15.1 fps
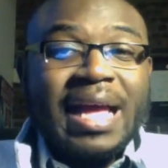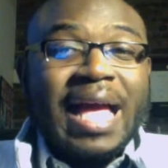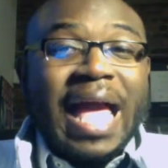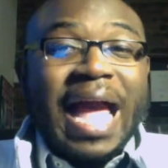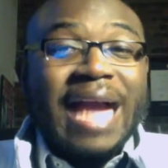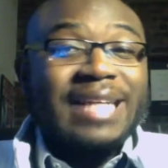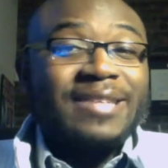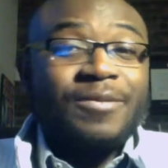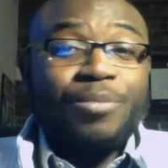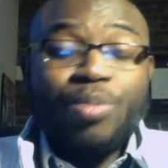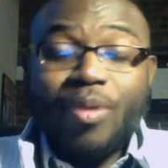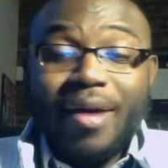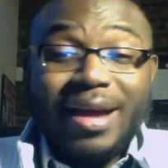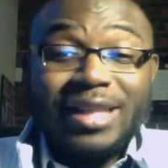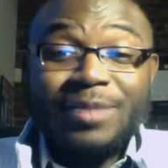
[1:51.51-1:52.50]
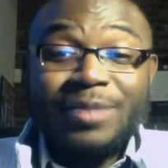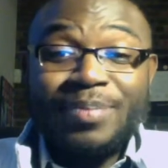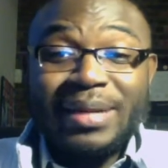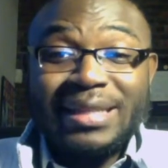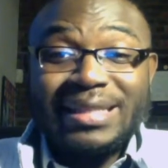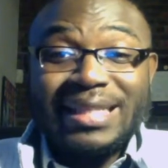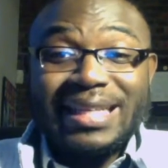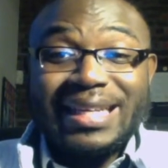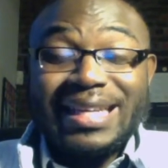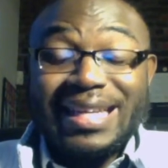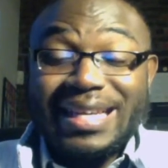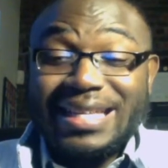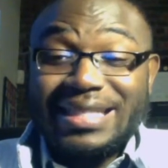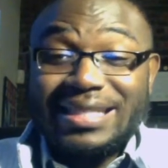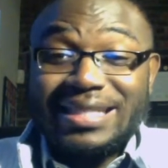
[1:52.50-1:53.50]
Active prospecting
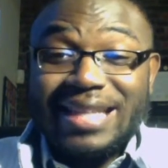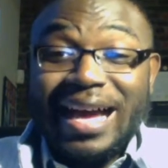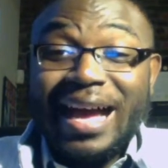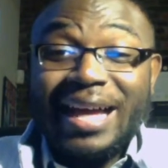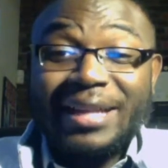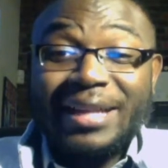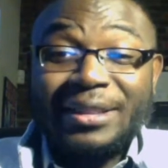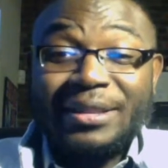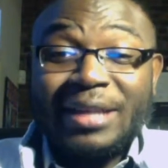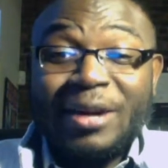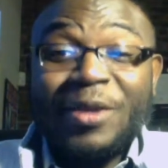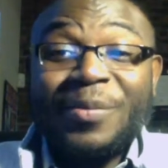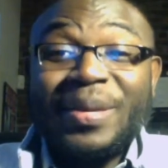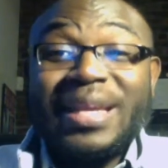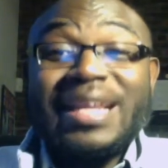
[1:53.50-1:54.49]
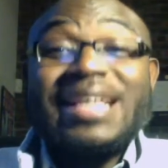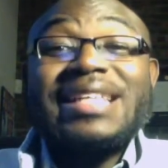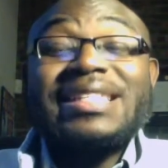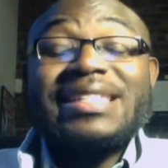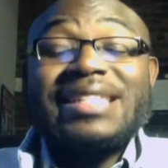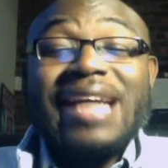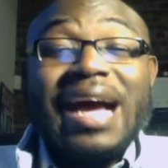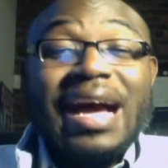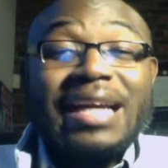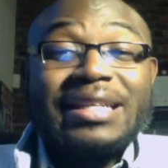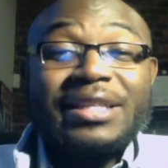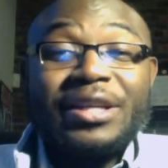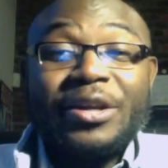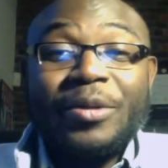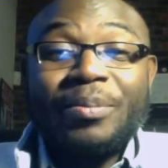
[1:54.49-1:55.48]
is not, I repeat, is
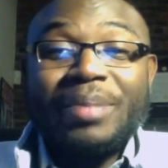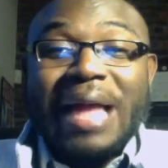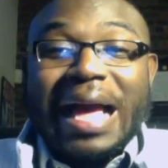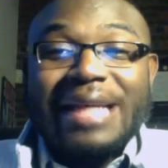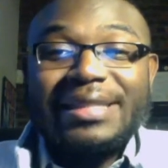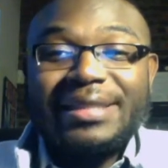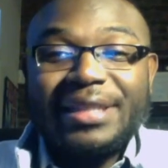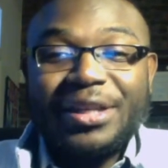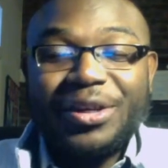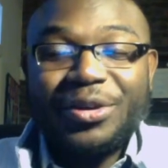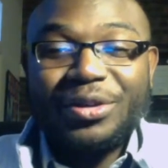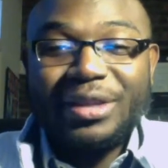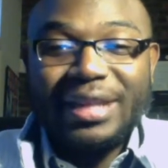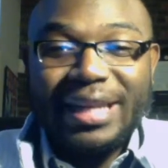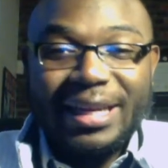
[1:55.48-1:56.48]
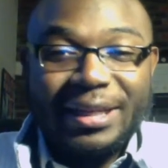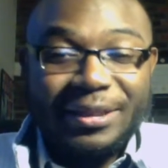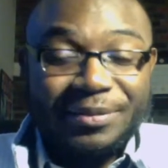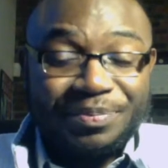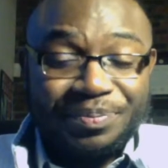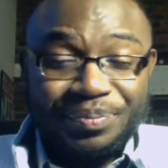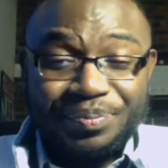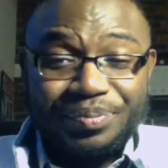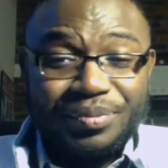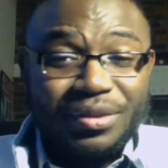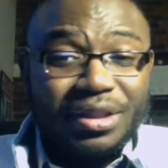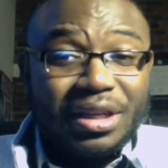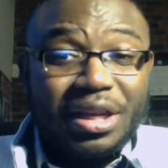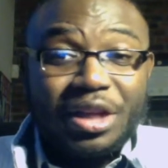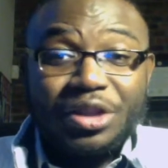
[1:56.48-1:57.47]
not, you know, blasting your link
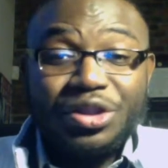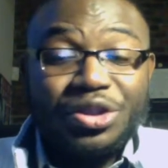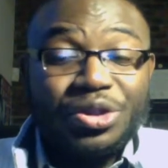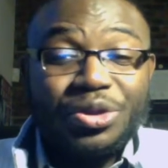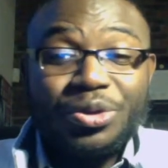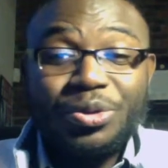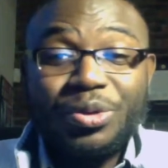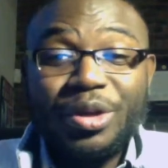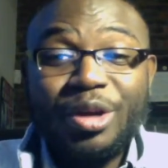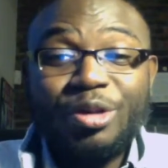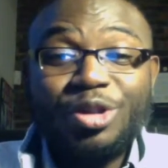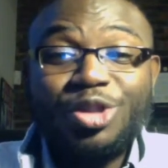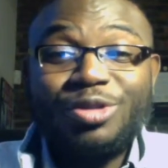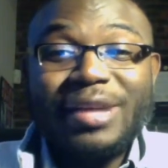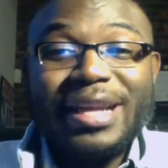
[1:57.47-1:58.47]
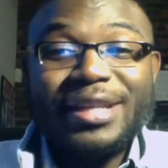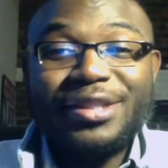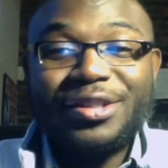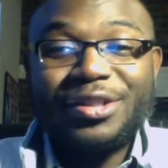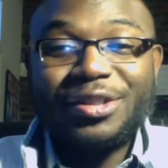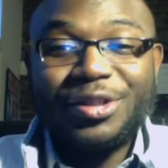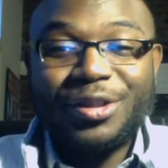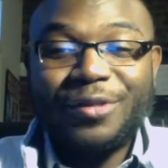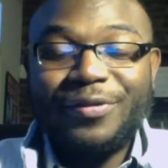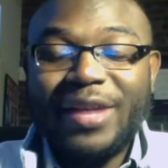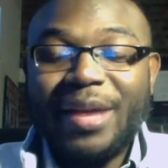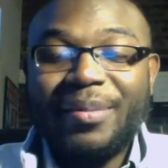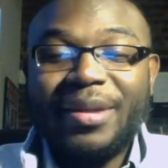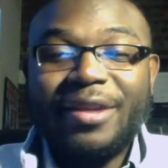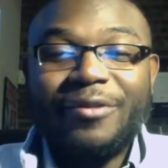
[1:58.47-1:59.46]
to you know strangers to your
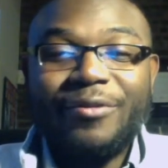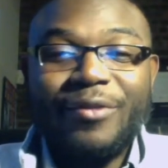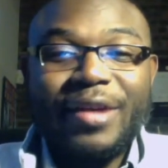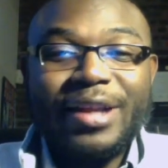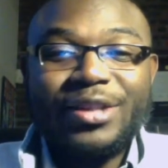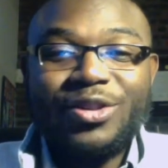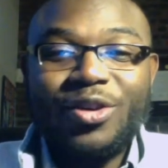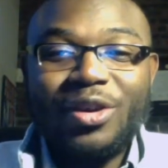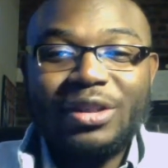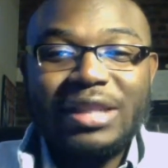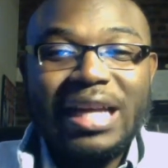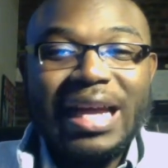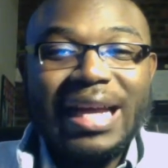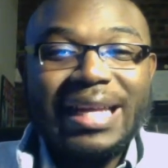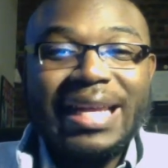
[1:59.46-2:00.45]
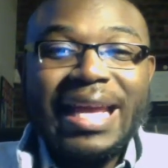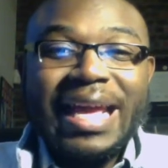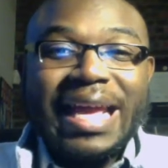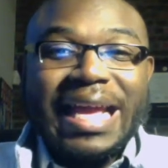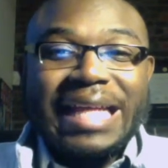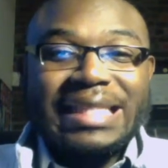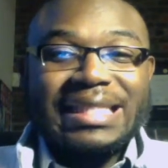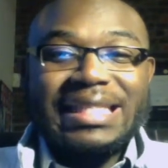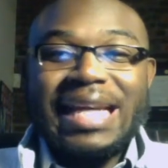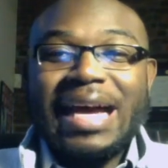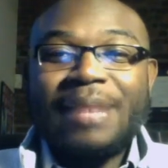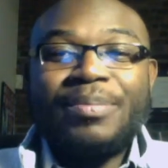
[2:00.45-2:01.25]
family and friends online it's not